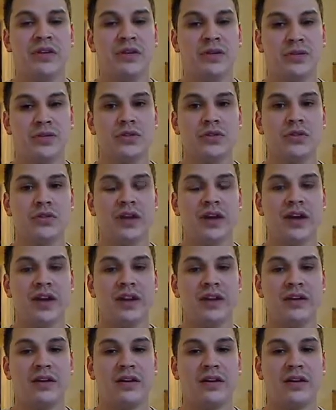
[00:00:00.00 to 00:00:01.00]
It was
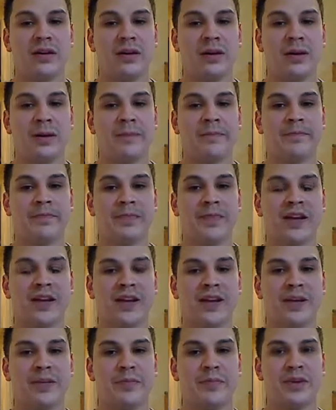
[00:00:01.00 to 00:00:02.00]
okay.
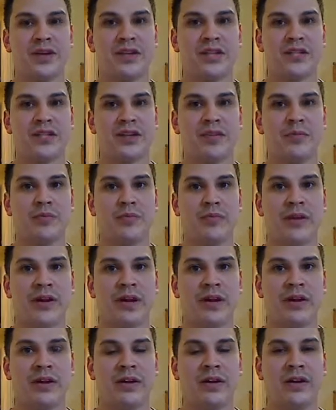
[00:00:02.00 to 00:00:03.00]
Kind of picks up
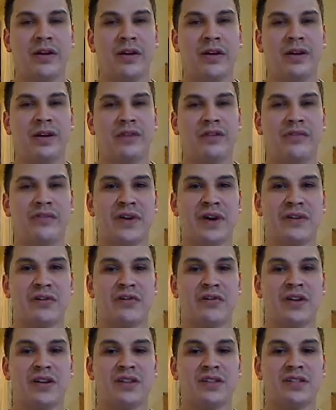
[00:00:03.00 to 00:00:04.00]
where Final
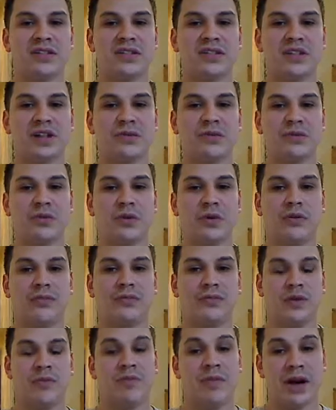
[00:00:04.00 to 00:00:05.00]
Crisis left
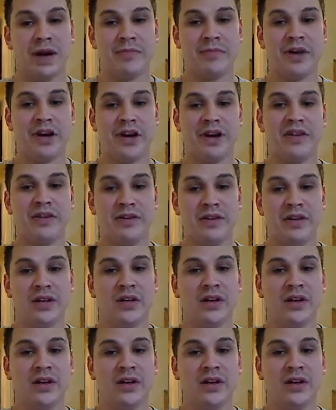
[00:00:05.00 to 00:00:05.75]
off, in my mind.